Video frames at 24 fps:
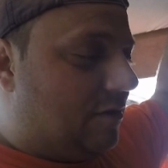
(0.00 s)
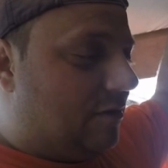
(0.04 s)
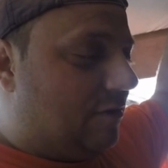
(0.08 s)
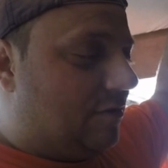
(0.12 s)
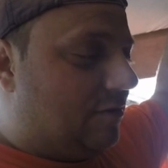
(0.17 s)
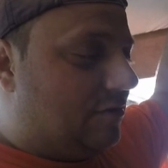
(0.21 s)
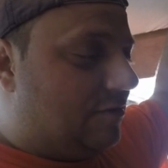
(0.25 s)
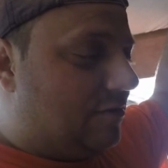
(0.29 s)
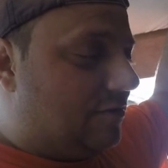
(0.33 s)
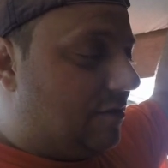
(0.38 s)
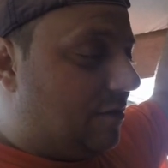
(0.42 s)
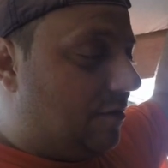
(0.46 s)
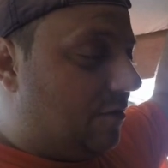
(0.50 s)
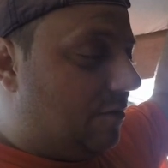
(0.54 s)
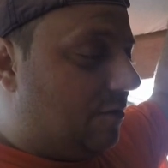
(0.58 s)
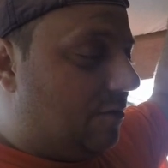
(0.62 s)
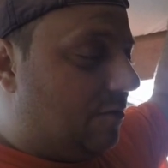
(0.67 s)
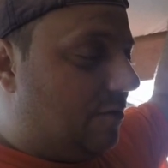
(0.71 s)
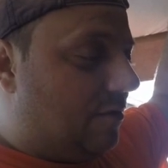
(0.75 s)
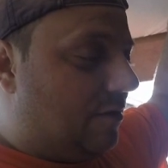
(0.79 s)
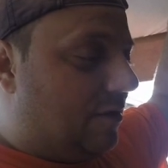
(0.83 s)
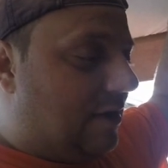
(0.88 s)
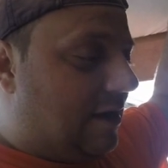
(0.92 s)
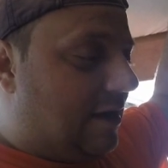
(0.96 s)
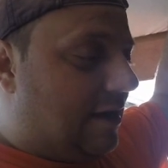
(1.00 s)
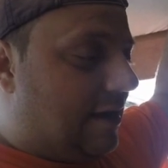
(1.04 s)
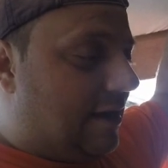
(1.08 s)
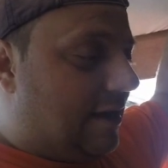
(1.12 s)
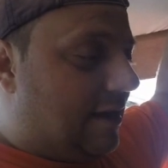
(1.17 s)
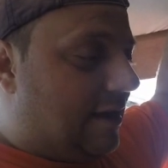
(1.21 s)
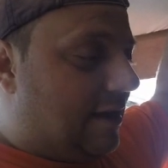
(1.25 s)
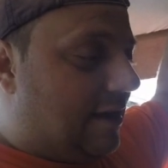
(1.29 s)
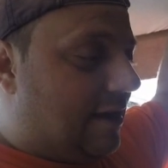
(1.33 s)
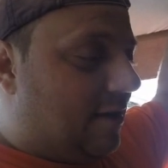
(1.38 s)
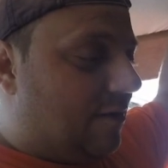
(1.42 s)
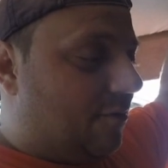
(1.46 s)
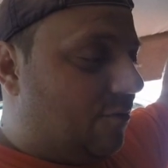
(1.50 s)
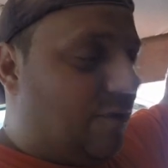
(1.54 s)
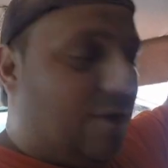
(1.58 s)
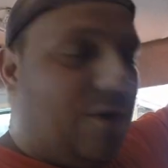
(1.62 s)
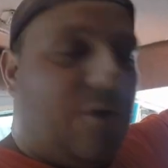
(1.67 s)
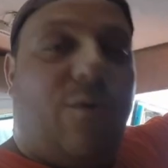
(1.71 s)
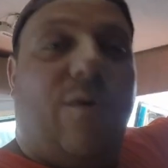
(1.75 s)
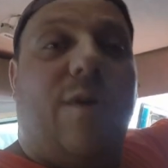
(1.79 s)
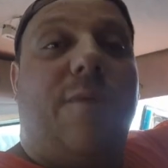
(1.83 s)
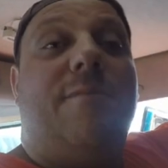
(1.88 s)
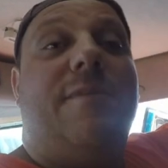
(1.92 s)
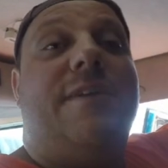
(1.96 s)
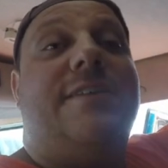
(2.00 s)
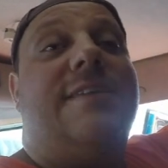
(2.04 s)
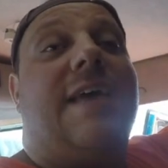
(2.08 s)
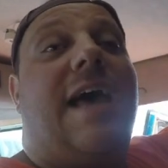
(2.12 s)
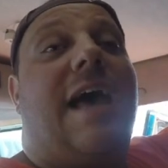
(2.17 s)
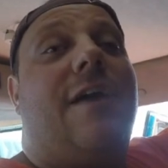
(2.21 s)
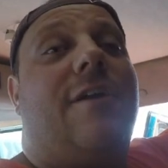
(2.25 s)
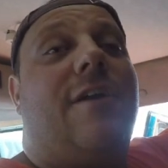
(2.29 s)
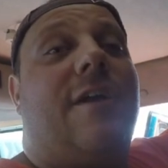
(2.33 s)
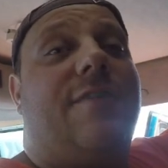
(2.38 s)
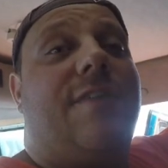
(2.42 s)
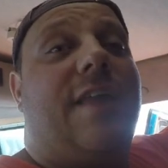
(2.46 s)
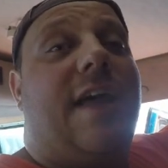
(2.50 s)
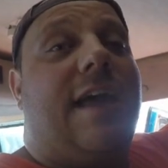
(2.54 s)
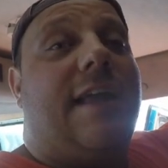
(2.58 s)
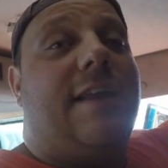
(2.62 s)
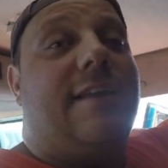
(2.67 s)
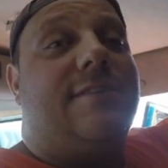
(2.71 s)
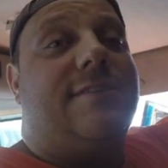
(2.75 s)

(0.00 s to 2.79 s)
so we don't want to miss out on that.